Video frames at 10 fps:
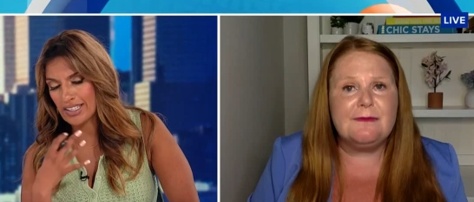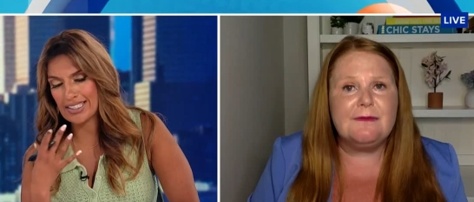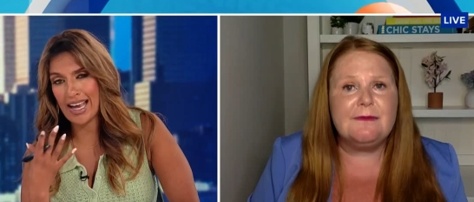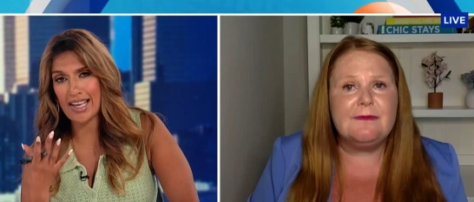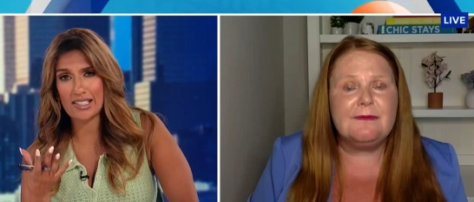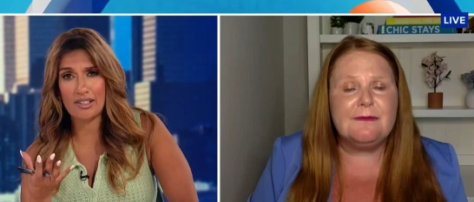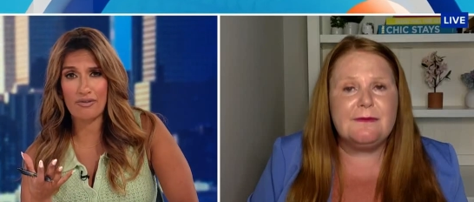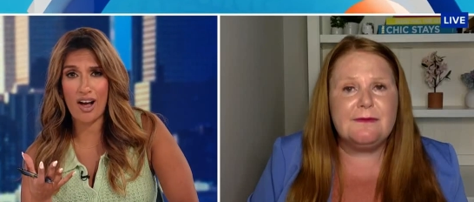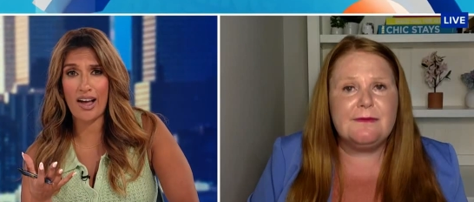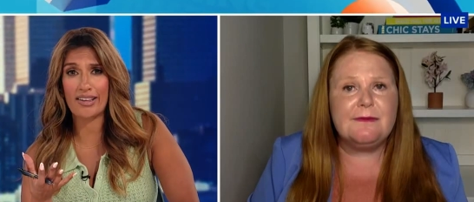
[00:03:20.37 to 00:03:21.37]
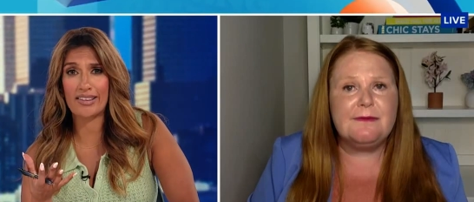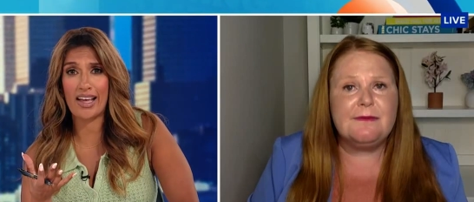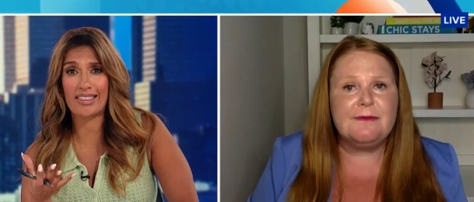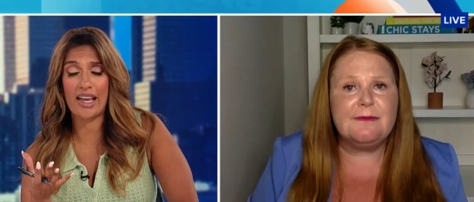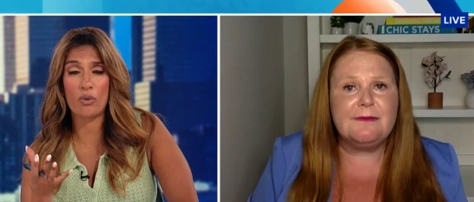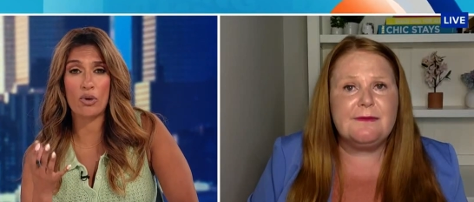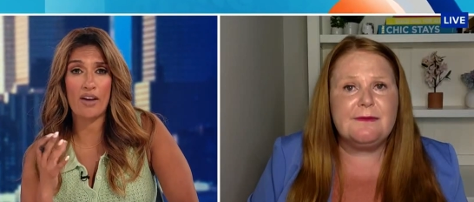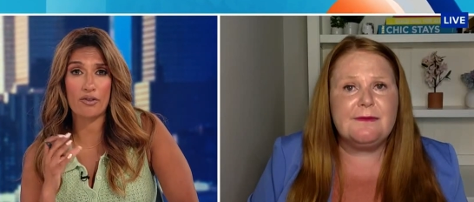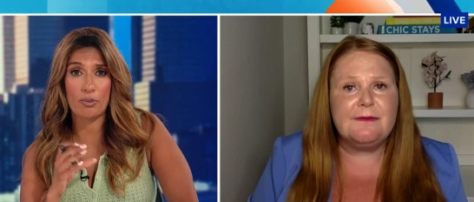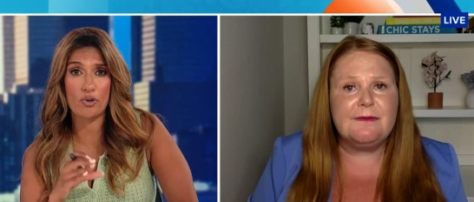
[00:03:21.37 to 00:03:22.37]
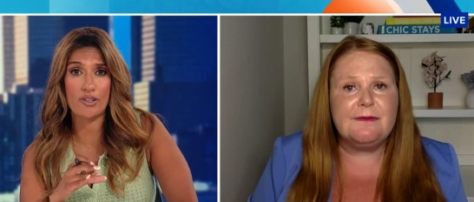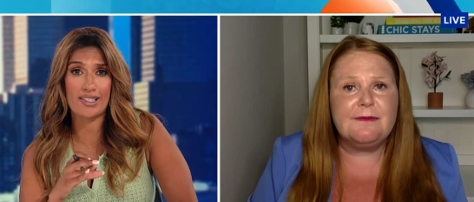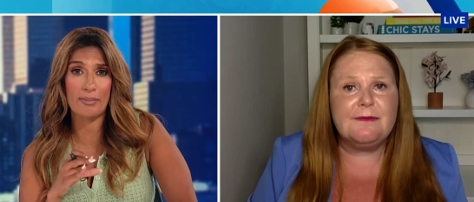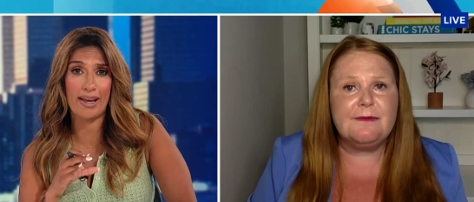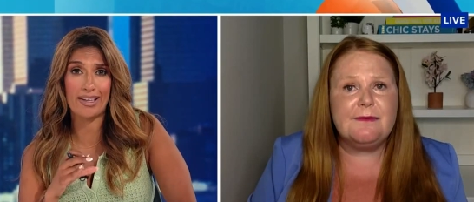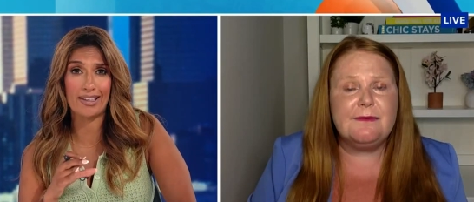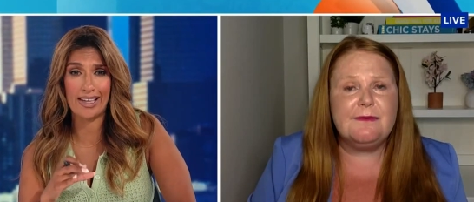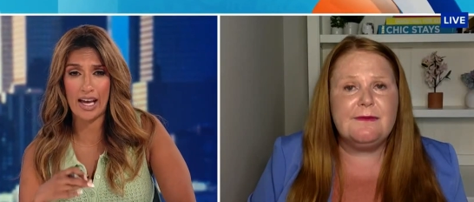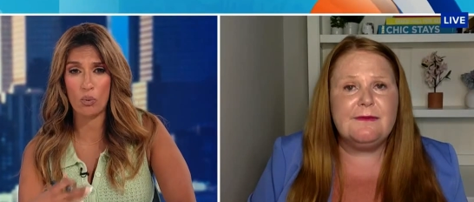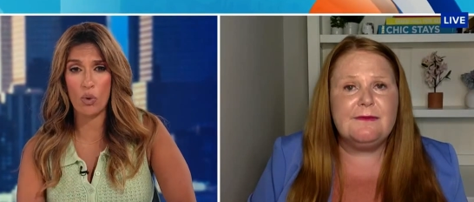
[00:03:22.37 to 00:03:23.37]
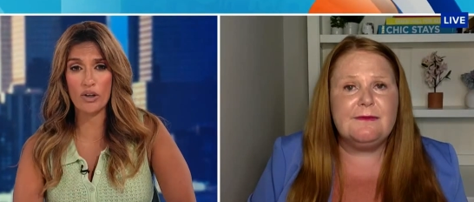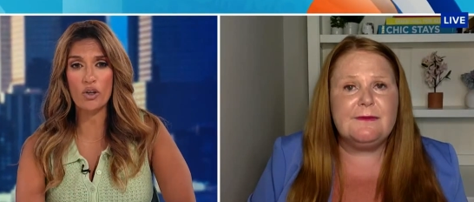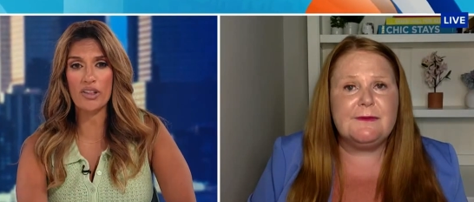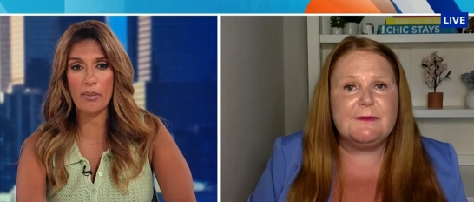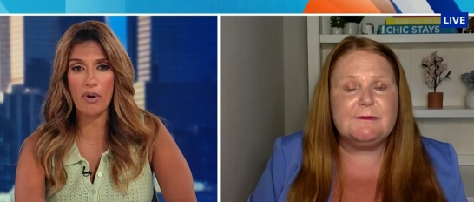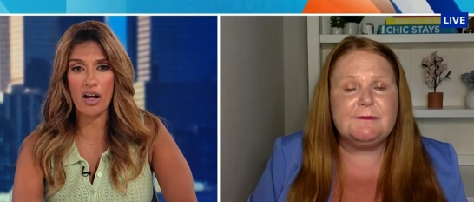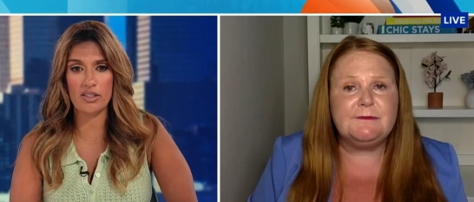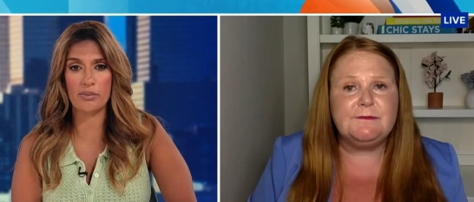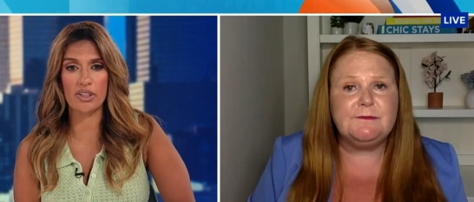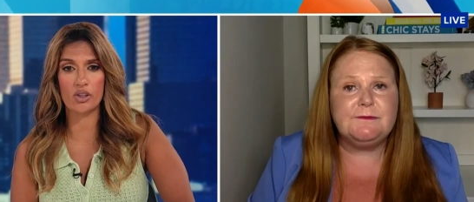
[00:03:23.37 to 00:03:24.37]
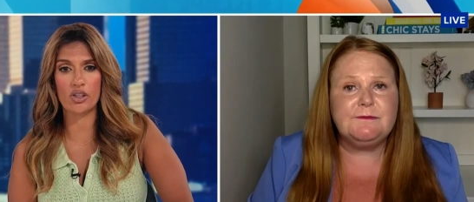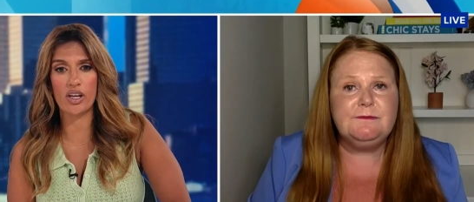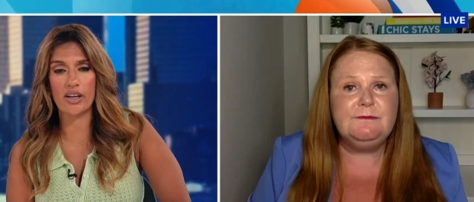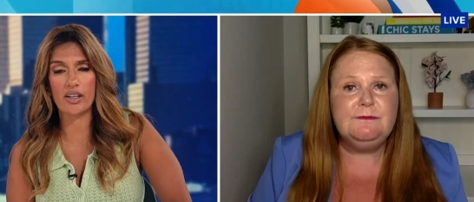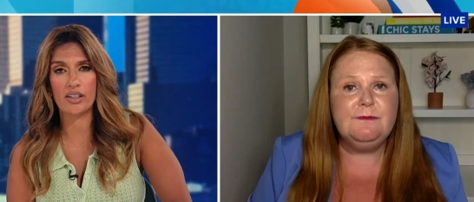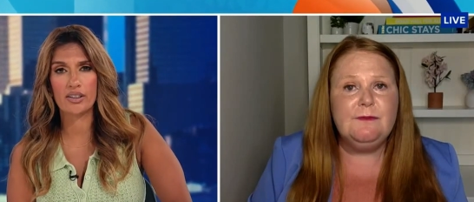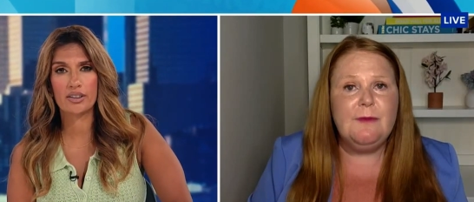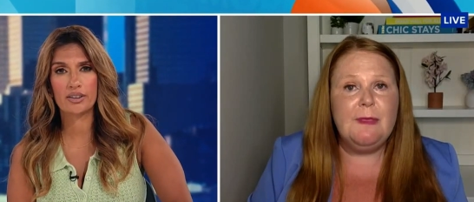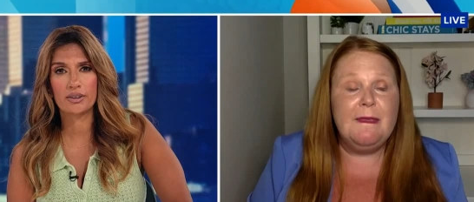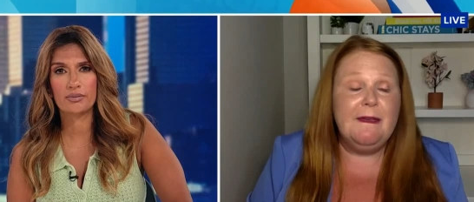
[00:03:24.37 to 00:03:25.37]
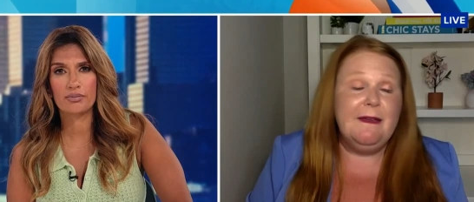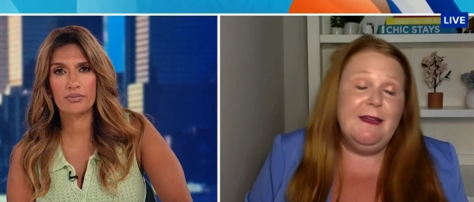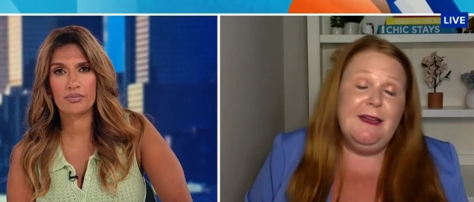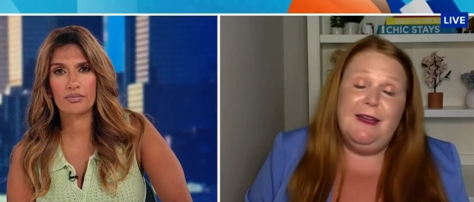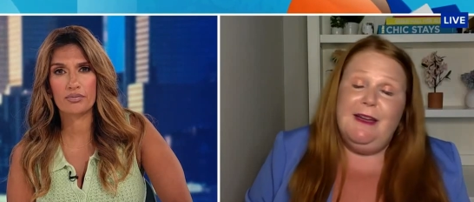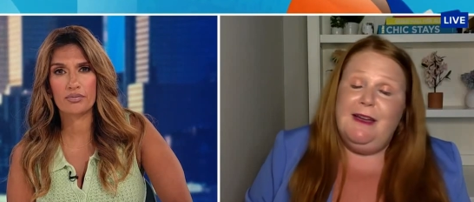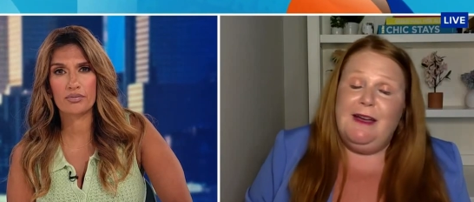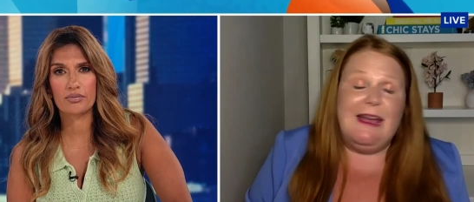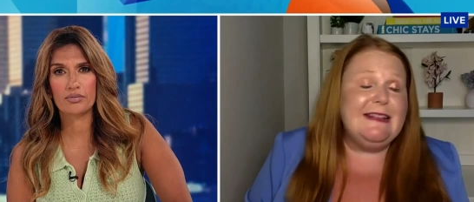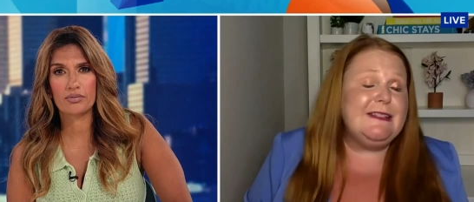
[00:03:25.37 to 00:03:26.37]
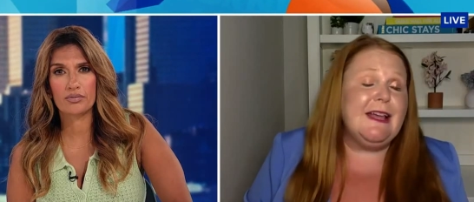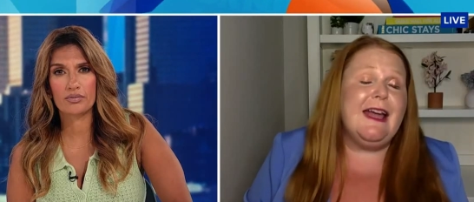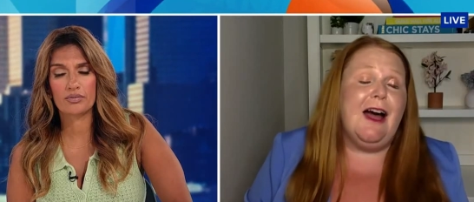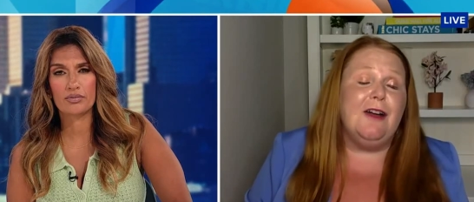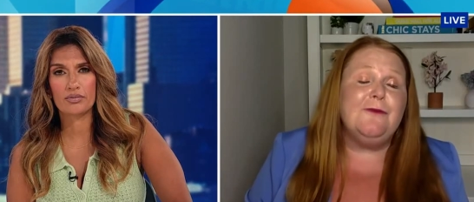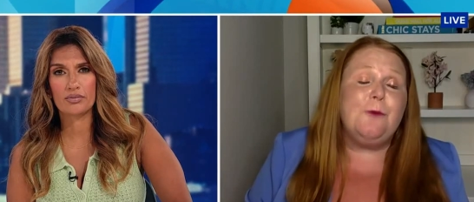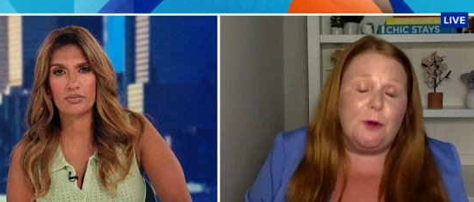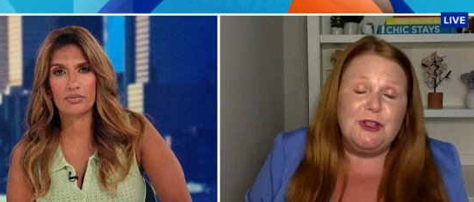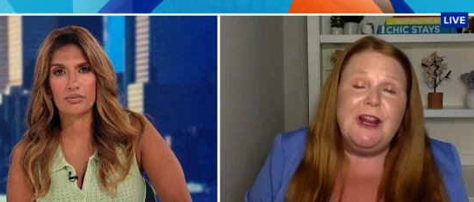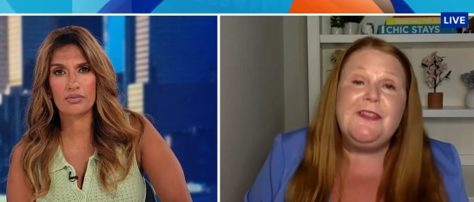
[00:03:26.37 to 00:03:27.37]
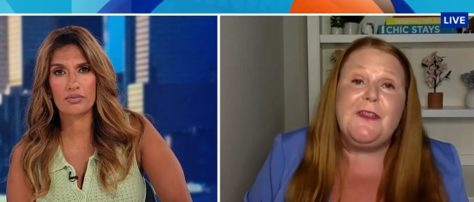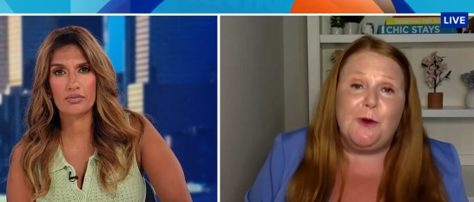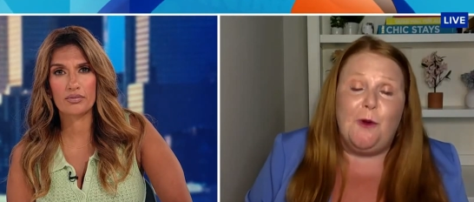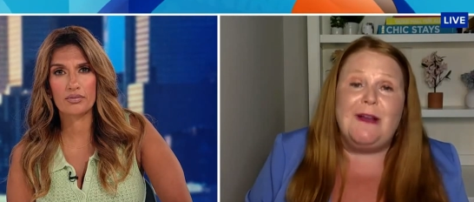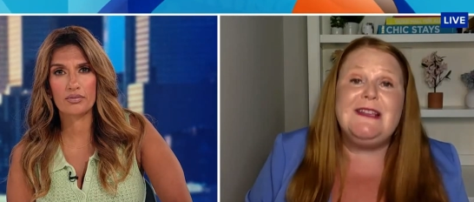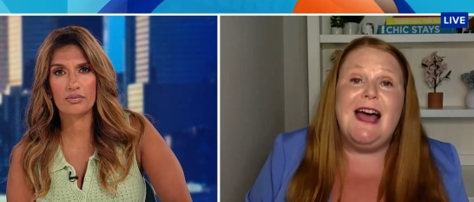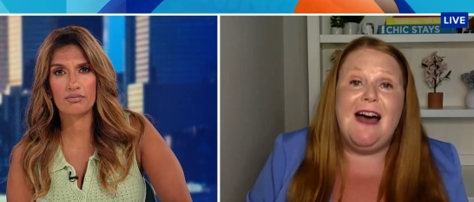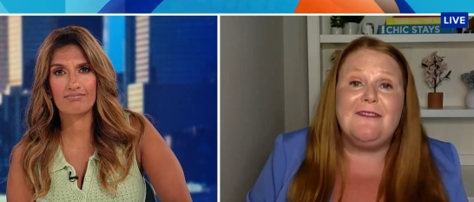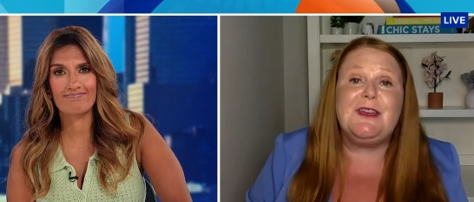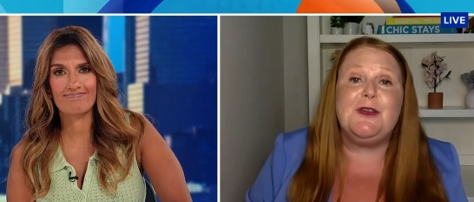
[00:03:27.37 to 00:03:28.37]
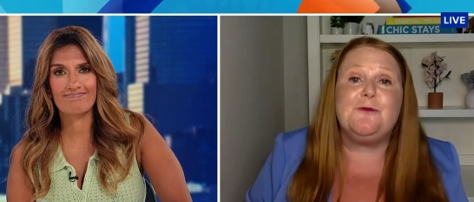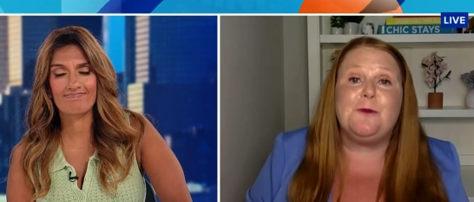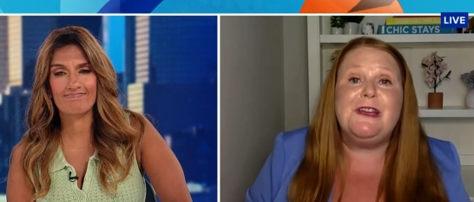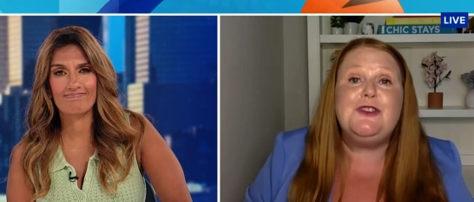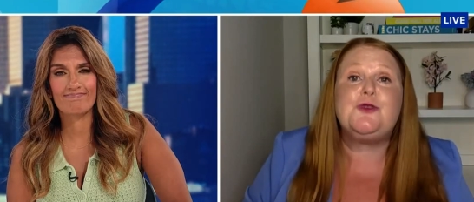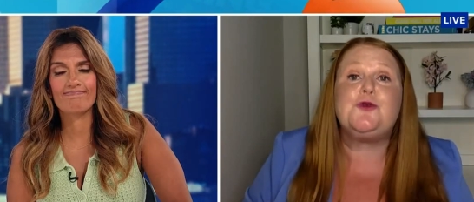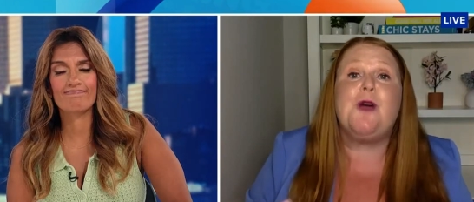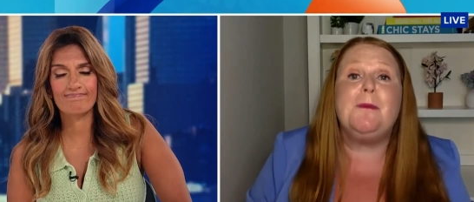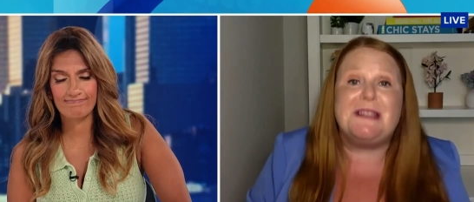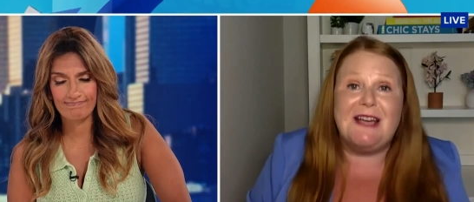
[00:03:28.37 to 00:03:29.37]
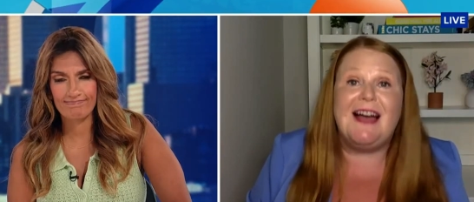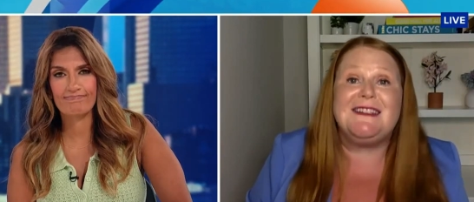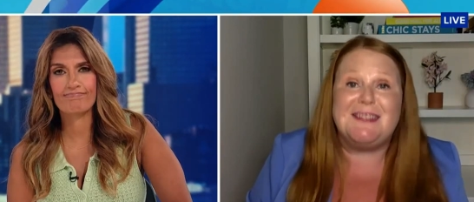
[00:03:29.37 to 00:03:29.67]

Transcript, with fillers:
Speaker 1: testified that they would have to participate again? What could that possibly look like?
Speaker 2: It's unfortunate that they're going to have to re traumatize